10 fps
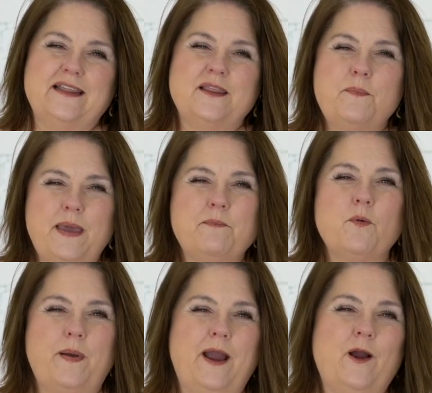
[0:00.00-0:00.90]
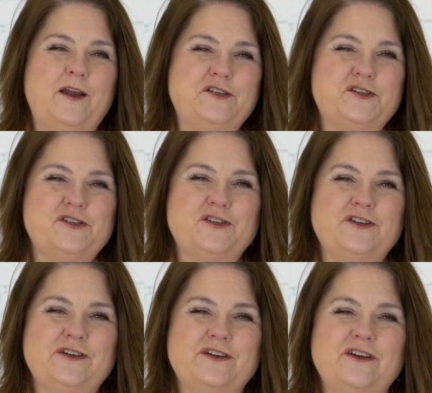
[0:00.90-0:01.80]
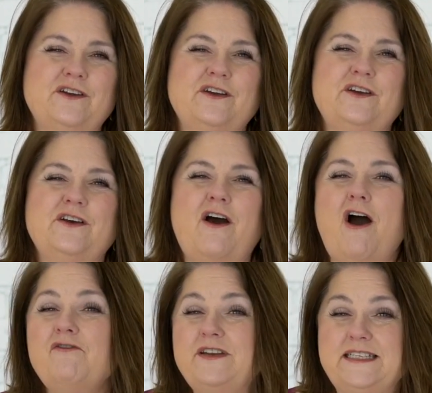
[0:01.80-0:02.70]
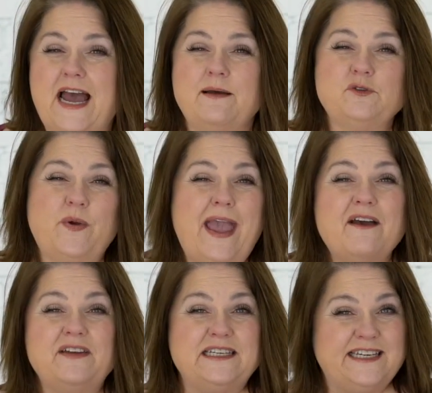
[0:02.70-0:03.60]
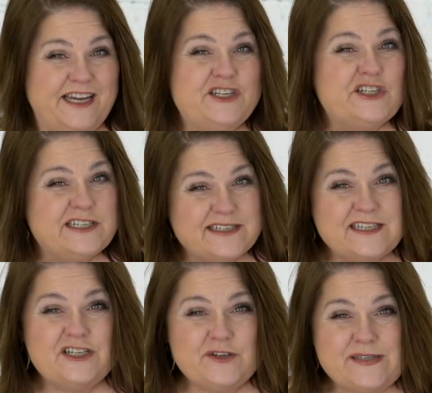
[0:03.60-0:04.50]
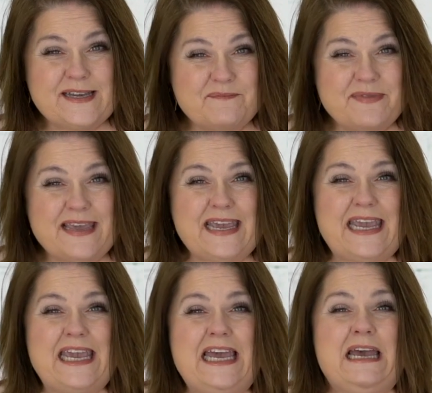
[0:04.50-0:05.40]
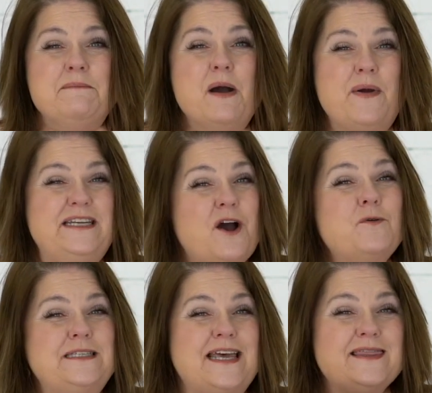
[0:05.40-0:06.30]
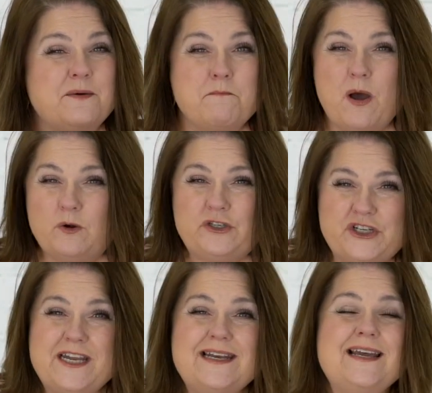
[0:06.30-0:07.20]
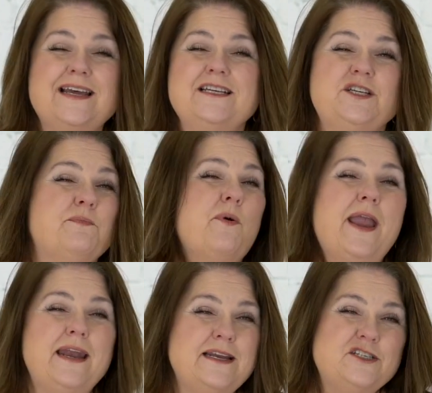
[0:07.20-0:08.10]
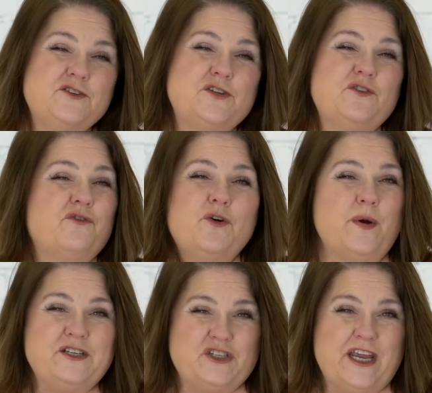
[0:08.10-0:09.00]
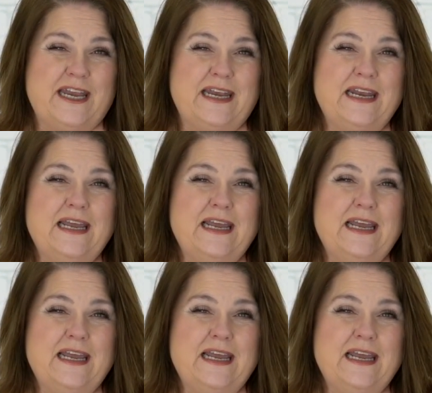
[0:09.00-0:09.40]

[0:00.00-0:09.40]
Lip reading: the people perish." Oftentimes we have intentions to do something, but we don't set the motion to bring it into fruition.